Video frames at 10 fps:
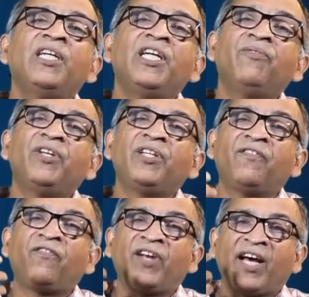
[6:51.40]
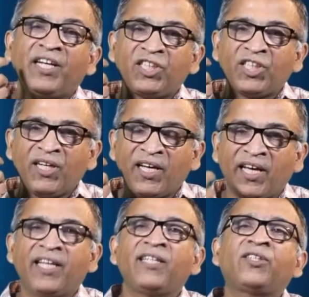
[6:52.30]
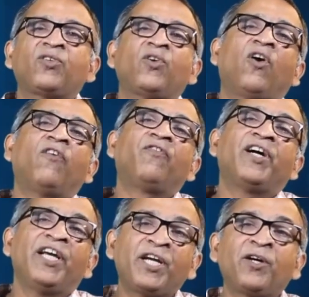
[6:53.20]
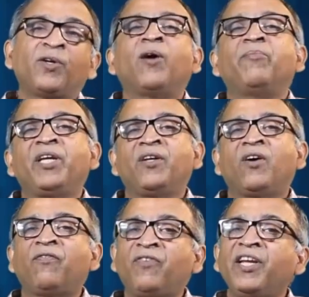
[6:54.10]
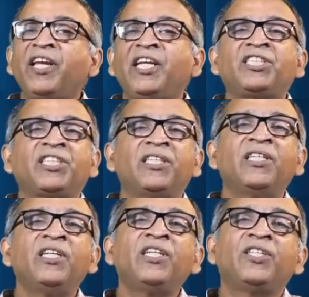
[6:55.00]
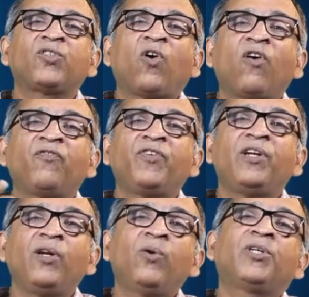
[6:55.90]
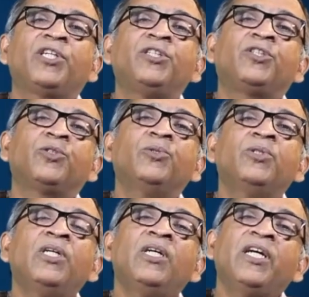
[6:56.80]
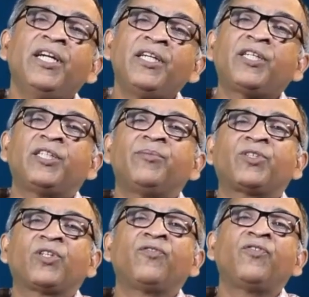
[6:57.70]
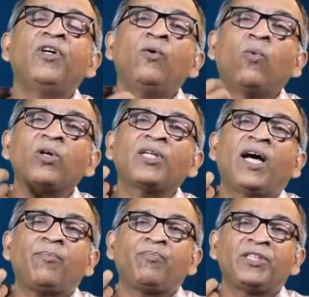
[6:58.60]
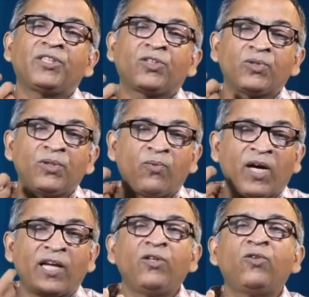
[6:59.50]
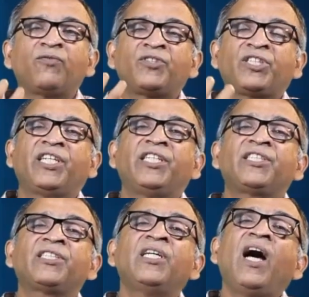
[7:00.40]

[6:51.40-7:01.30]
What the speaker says: even the financial health of an economy, of a nation, is often looked into in terms of what happens to the value of shares